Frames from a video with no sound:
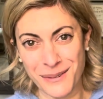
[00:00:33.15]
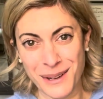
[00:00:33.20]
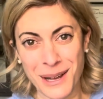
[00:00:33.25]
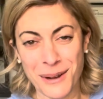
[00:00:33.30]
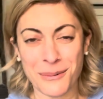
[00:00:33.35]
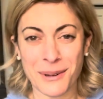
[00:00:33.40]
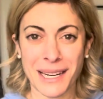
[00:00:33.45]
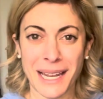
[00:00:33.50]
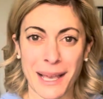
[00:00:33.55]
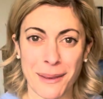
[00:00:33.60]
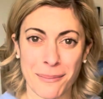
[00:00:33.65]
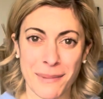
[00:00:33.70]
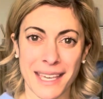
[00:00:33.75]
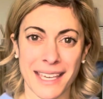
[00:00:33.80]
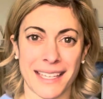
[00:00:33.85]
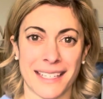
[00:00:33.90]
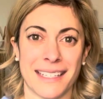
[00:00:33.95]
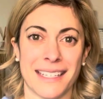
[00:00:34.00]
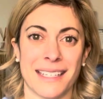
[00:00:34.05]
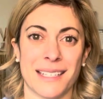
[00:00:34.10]
what I mean
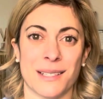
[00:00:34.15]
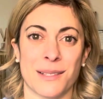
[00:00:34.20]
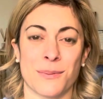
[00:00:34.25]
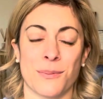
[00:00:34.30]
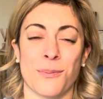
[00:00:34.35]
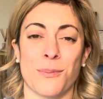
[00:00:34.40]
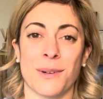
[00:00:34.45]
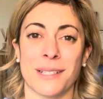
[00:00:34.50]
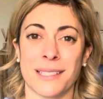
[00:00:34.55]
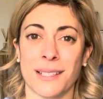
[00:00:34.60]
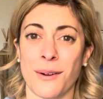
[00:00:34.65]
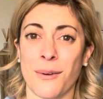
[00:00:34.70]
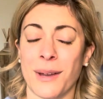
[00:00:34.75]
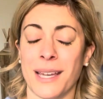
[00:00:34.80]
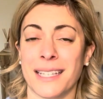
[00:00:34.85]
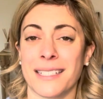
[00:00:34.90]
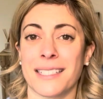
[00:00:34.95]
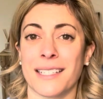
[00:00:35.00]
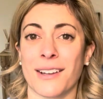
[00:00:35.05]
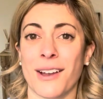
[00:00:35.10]
is what's going to
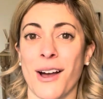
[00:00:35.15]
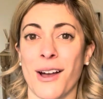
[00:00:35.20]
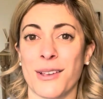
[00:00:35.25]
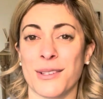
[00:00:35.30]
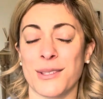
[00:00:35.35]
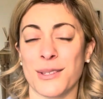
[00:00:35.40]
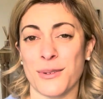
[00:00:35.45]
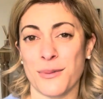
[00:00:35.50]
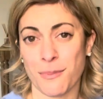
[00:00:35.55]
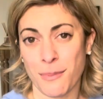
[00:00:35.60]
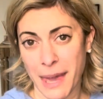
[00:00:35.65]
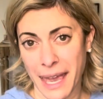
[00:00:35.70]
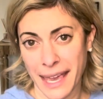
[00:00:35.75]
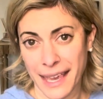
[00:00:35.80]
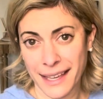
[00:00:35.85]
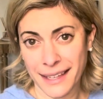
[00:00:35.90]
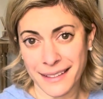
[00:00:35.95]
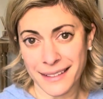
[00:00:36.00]
cause you pain